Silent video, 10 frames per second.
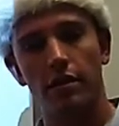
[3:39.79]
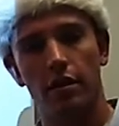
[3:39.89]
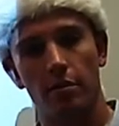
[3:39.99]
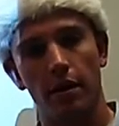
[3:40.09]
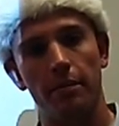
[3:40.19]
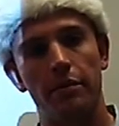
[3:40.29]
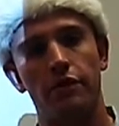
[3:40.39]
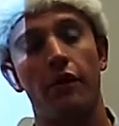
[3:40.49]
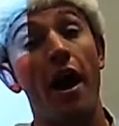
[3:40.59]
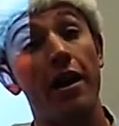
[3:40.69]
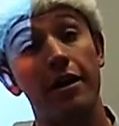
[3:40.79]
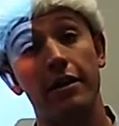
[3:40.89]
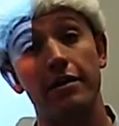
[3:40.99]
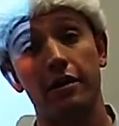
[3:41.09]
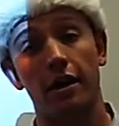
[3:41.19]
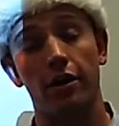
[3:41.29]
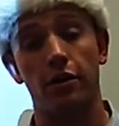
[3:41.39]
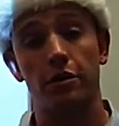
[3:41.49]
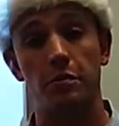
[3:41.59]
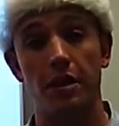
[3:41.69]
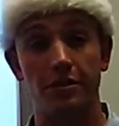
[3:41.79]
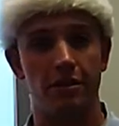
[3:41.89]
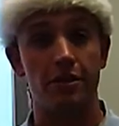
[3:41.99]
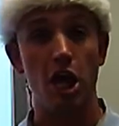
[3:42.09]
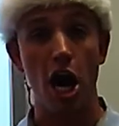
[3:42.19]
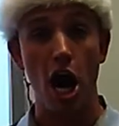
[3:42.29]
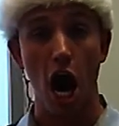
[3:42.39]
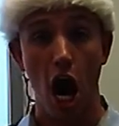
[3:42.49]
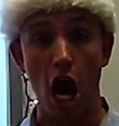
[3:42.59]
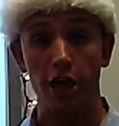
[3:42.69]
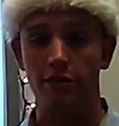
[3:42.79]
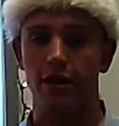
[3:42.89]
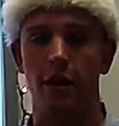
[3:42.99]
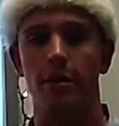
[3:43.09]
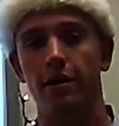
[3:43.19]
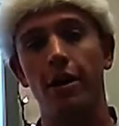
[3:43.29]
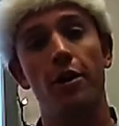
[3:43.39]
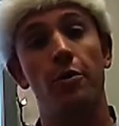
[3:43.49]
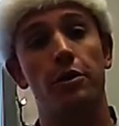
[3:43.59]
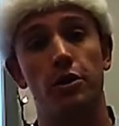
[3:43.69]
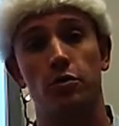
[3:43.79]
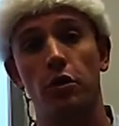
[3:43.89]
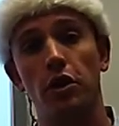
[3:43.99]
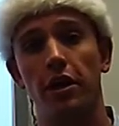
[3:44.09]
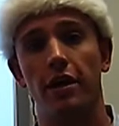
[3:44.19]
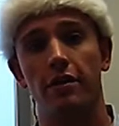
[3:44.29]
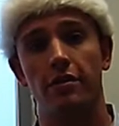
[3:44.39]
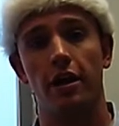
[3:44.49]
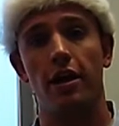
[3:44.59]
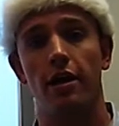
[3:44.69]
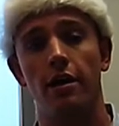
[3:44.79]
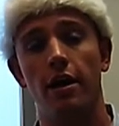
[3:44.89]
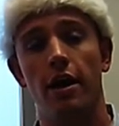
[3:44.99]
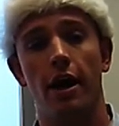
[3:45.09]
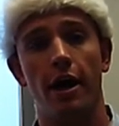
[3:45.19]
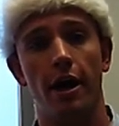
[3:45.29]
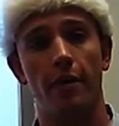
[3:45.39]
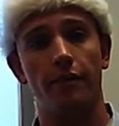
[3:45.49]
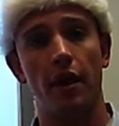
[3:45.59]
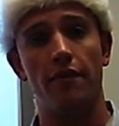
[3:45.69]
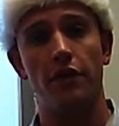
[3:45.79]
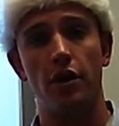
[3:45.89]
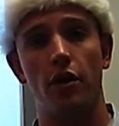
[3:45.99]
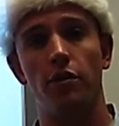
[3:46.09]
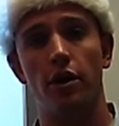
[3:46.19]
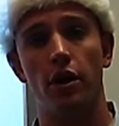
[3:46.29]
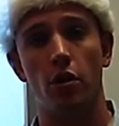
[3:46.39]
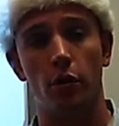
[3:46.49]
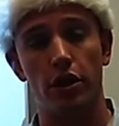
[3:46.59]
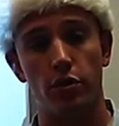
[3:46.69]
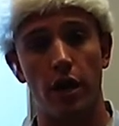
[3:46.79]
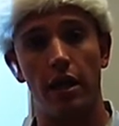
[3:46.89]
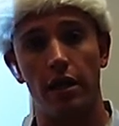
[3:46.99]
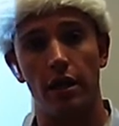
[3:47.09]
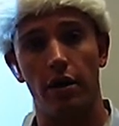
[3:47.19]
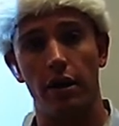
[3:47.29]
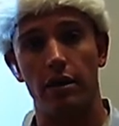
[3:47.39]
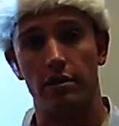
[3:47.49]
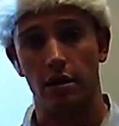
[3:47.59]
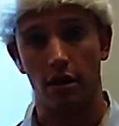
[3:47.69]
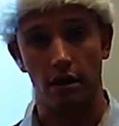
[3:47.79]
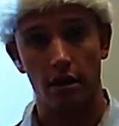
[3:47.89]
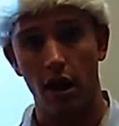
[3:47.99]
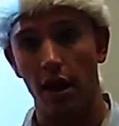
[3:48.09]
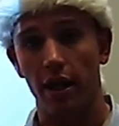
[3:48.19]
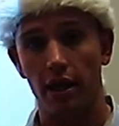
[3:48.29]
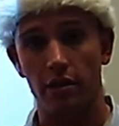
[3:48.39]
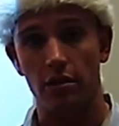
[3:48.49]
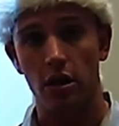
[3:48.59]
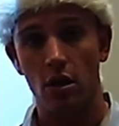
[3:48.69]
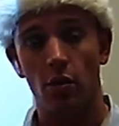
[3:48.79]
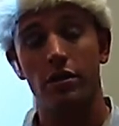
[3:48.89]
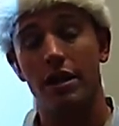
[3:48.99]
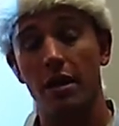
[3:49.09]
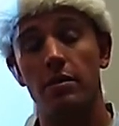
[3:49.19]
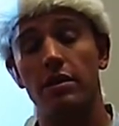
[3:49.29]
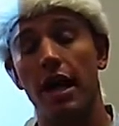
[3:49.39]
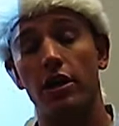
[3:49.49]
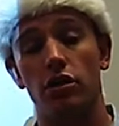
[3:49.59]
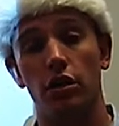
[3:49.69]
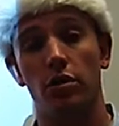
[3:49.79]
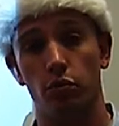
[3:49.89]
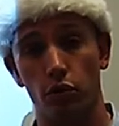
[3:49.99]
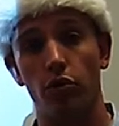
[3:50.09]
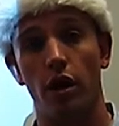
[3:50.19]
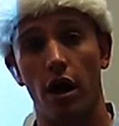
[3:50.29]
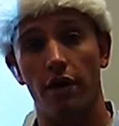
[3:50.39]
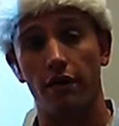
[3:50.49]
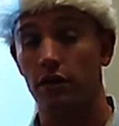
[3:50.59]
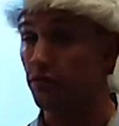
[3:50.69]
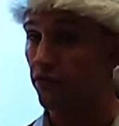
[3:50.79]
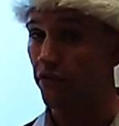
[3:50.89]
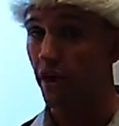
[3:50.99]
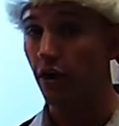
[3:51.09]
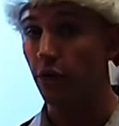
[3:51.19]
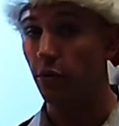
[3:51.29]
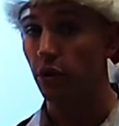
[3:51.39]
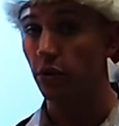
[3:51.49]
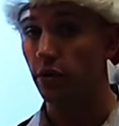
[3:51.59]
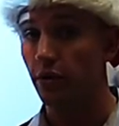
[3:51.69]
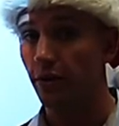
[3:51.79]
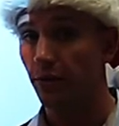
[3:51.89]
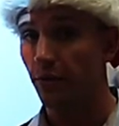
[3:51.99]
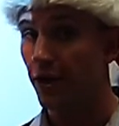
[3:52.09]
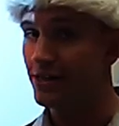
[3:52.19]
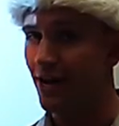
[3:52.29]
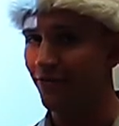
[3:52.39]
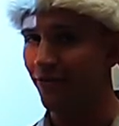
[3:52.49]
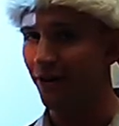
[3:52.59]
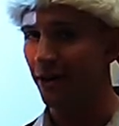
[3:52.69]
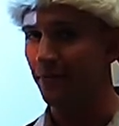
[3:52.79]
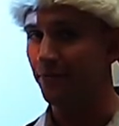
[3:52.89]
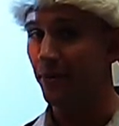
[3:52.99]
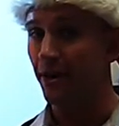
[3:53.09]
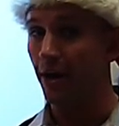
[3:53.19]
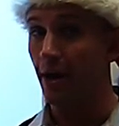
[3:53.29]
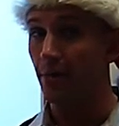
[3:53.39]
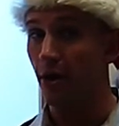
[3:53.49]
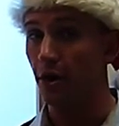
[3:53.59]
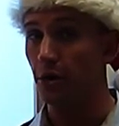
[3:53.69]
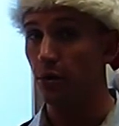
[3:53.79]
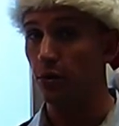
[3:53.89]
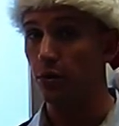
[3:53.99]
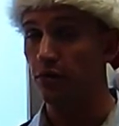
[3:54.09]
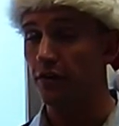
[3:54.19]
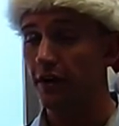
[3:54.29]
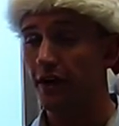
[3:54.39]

coming up this Friday is Christmas, and Santa is coming, which is really excited. If you don't know which reindeer is the naughtiest, well, his name is actually Rudolph. He's very rude. Watch out for him on your roof.